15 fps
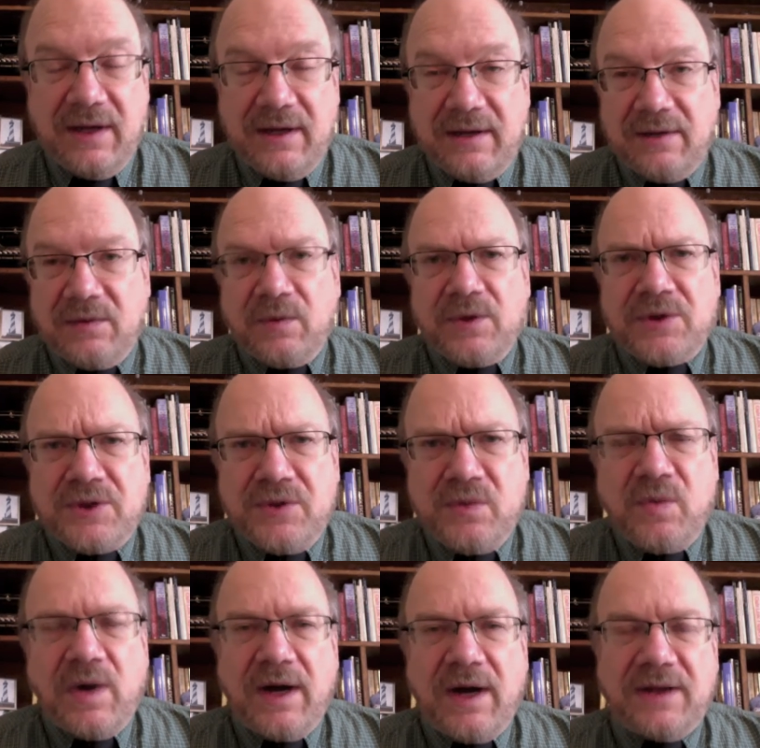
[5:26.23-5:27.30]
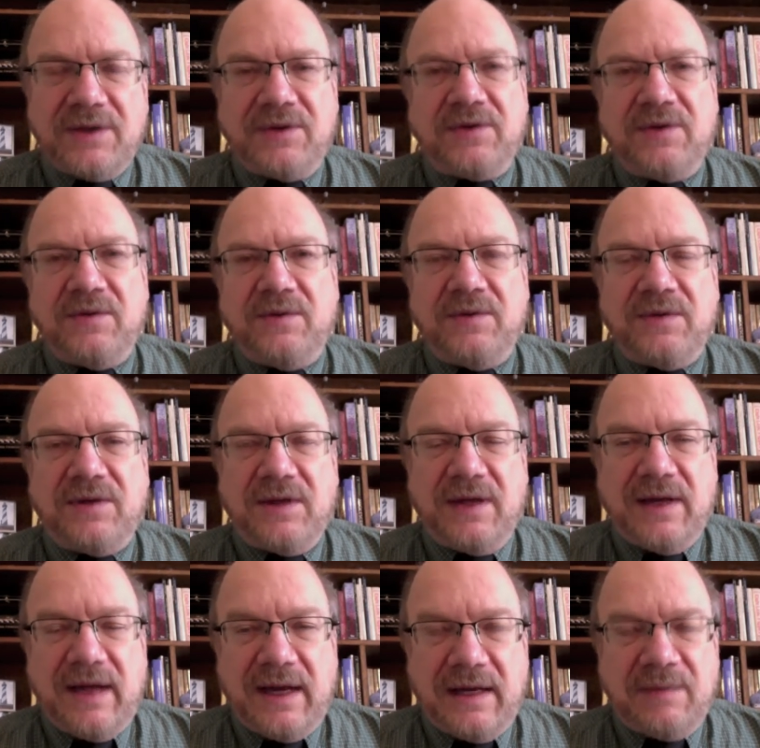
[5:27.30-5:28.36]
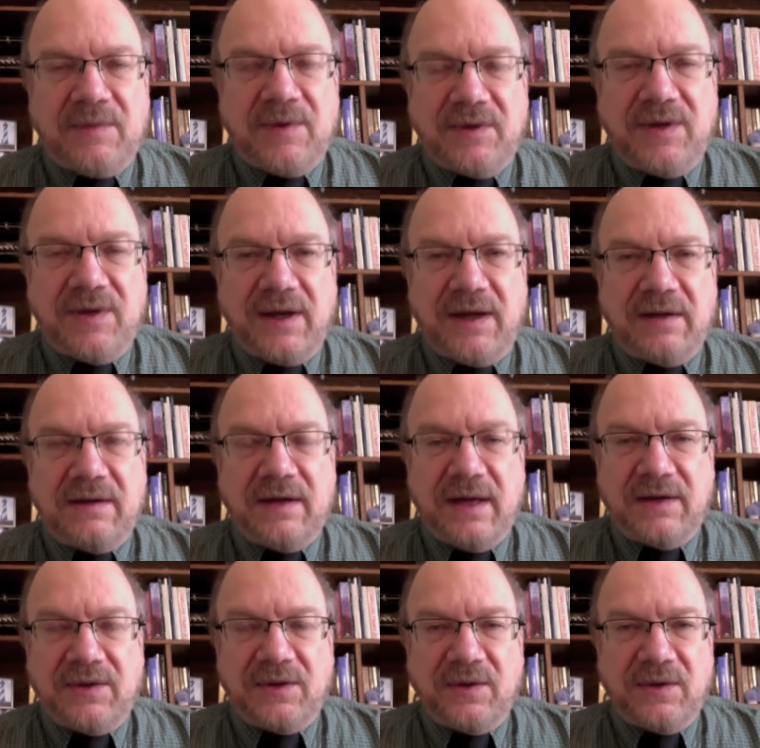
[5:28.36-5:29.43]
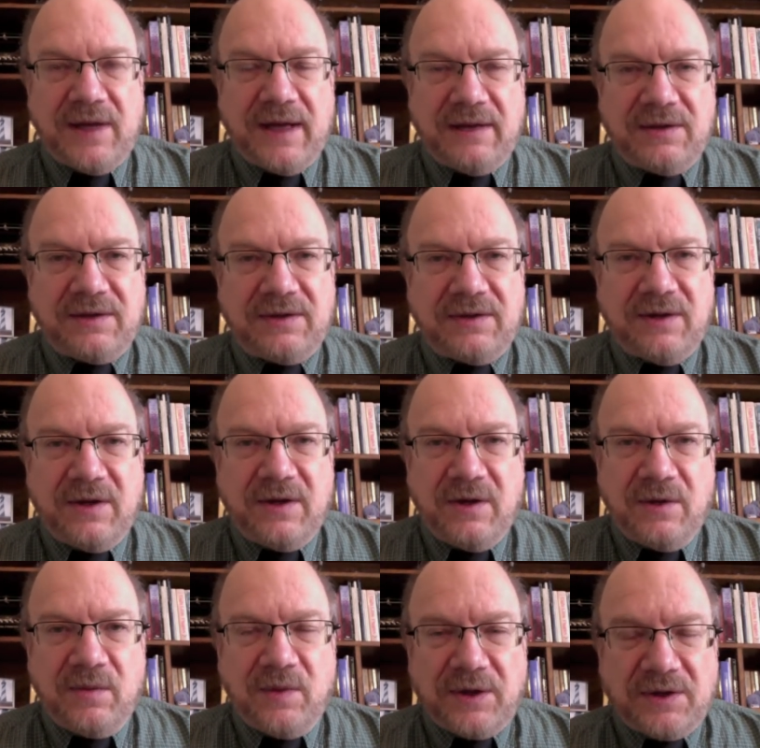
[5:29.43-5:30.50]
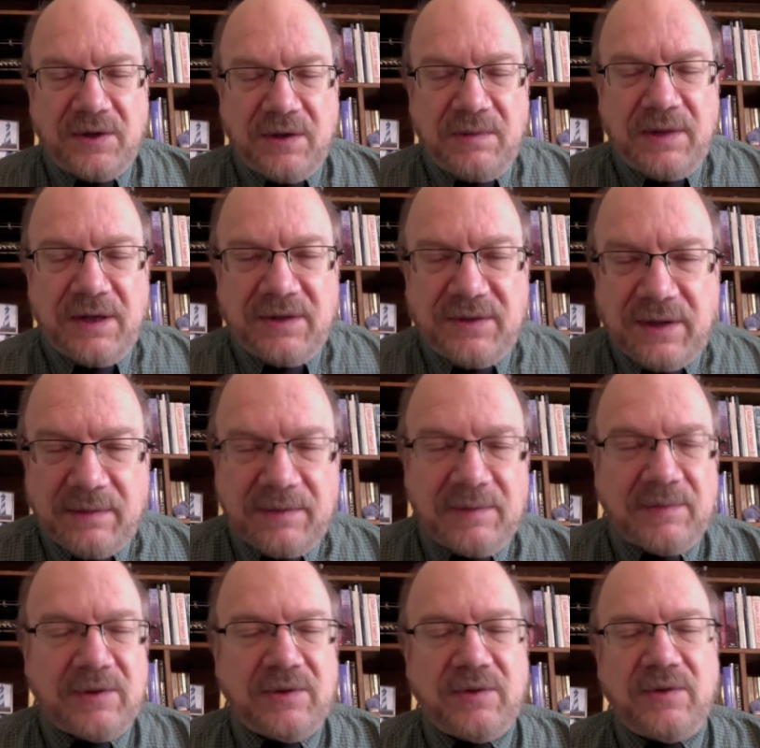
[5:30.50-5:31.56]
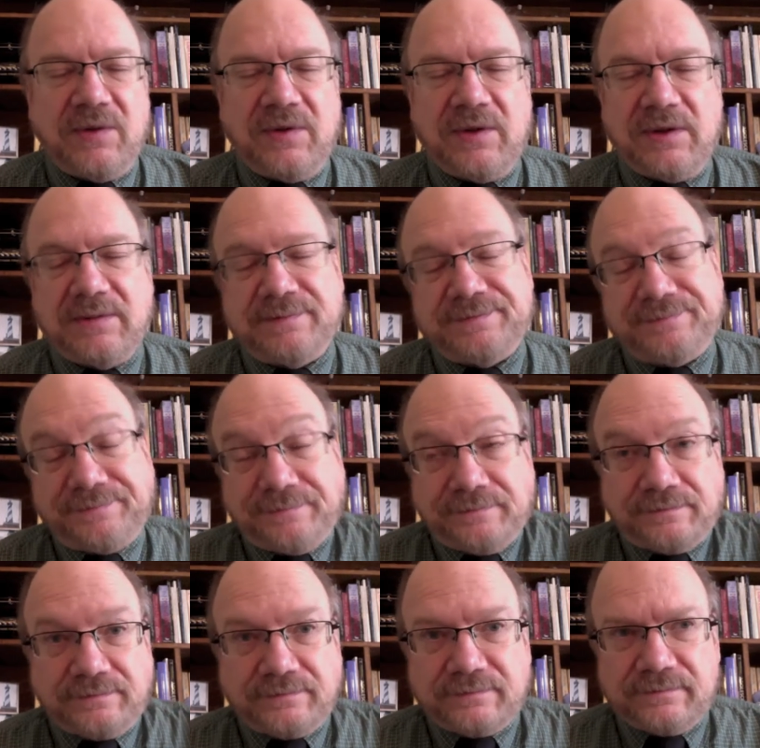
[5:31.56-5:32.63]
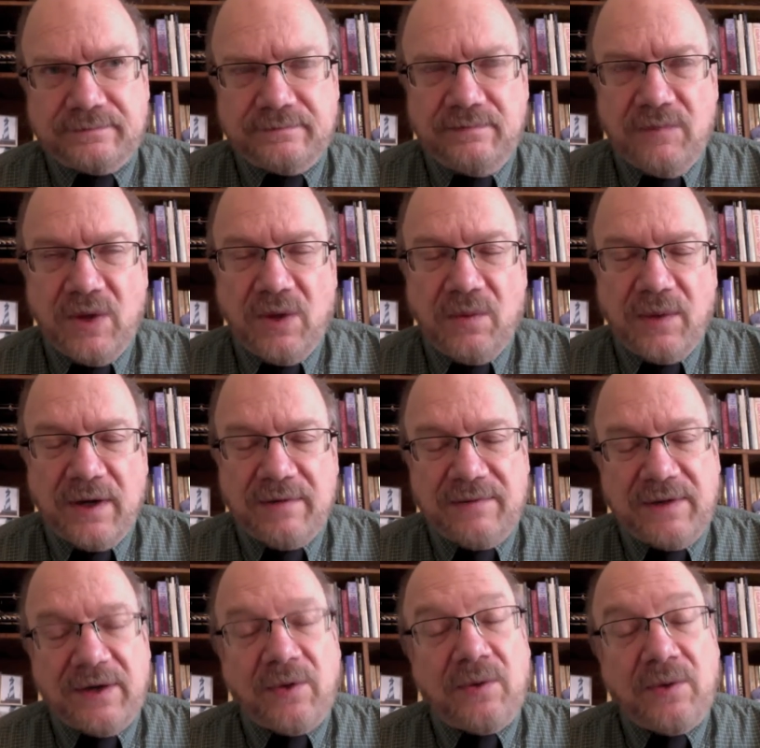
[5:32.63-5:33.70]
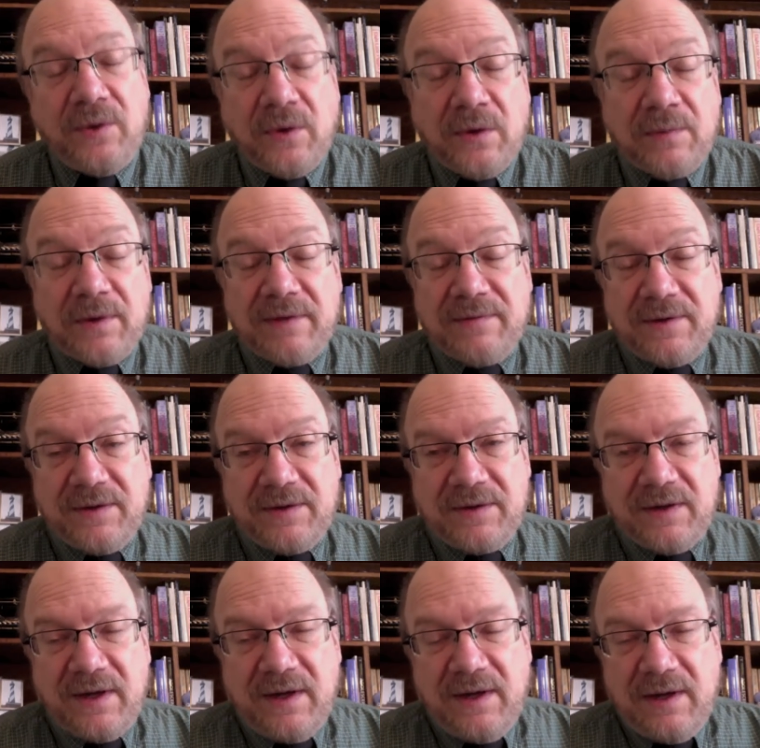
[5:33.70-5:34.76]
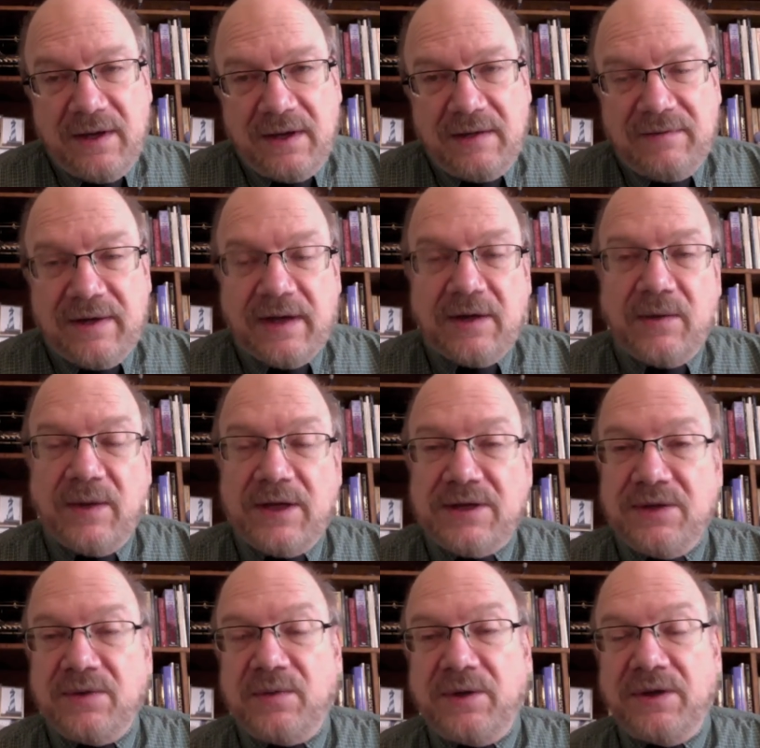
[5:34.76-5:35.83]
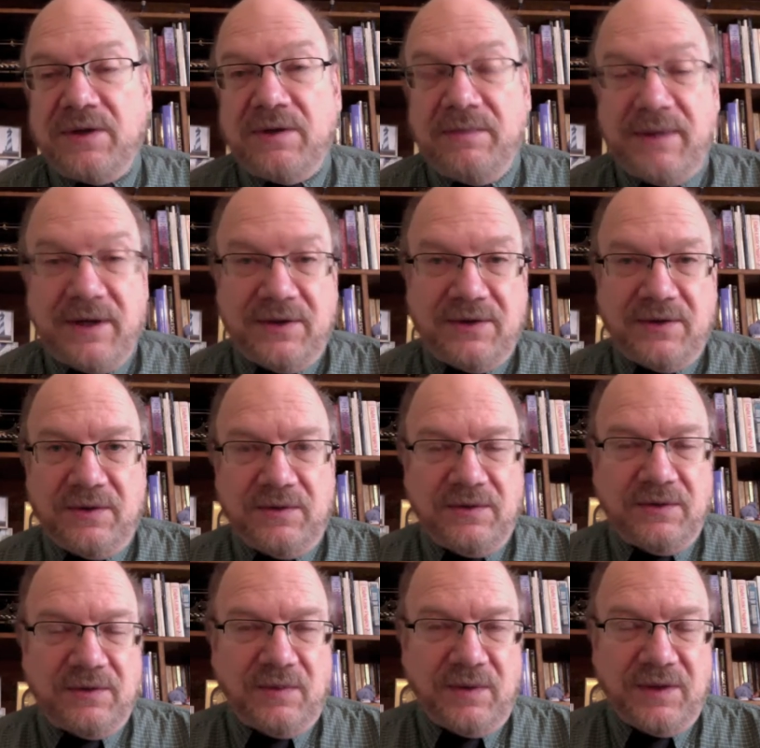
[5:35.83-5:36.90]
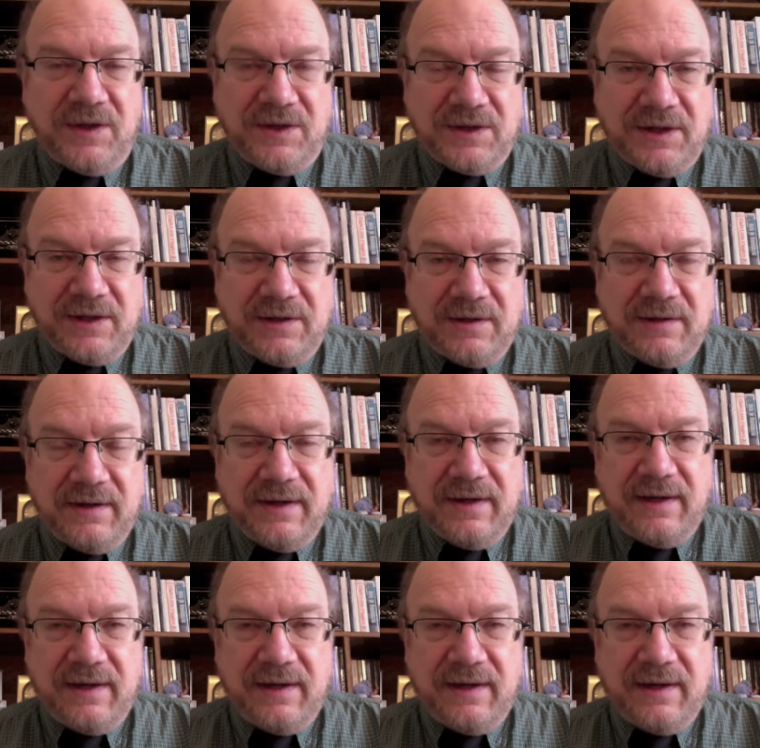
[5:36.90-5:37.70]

In other words, you want the students to get 80%, and so that's what's going to be acceptable, or whatever. Norm referenced evaluations when you compare students with each other.